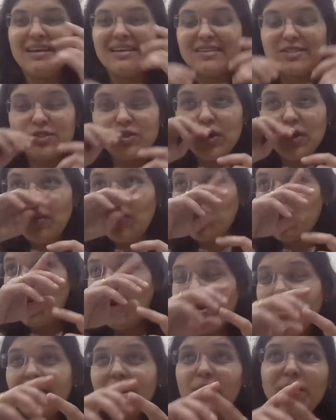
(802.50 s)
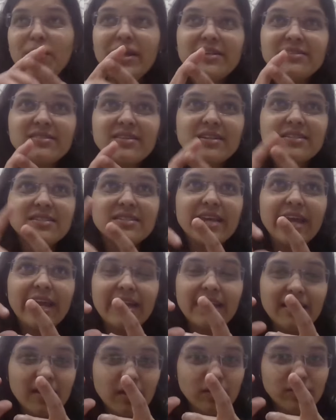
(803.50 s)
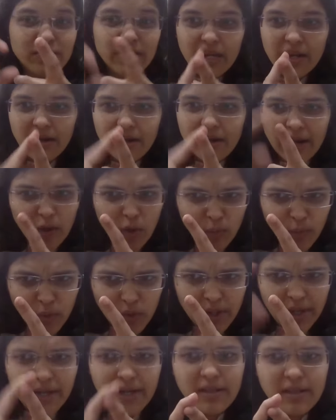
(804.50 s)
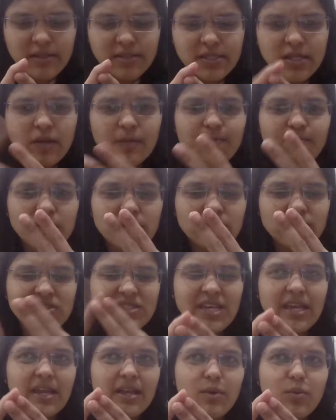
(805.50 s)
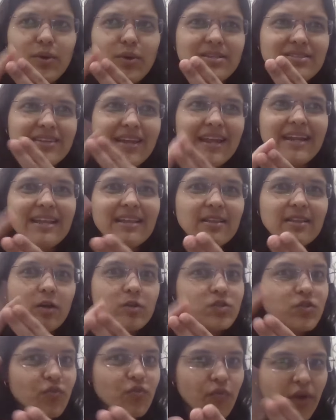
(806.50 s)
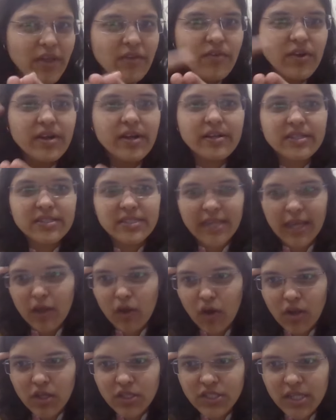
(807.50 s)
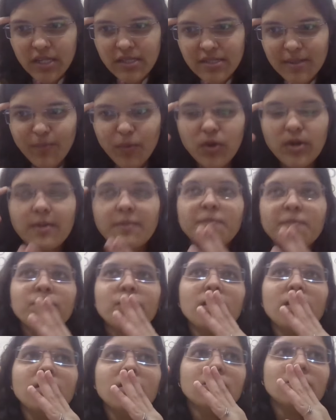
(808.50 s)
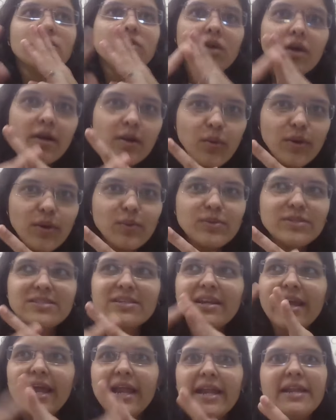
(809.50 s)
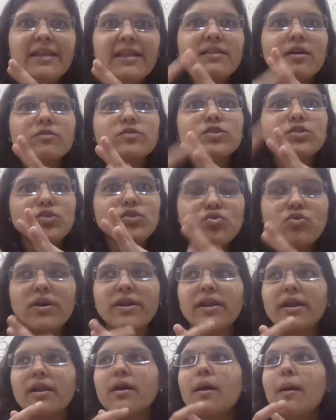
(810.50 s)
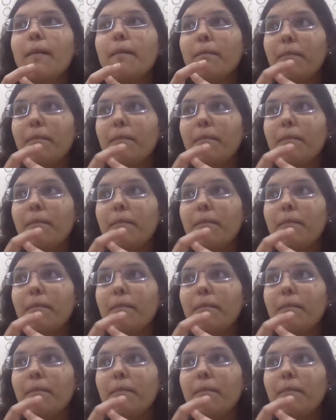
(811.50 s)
So what did we discuss? 18,800. I hope you're writing this down. Second one is 18,500, the psychological support. Third one, we said 18,200.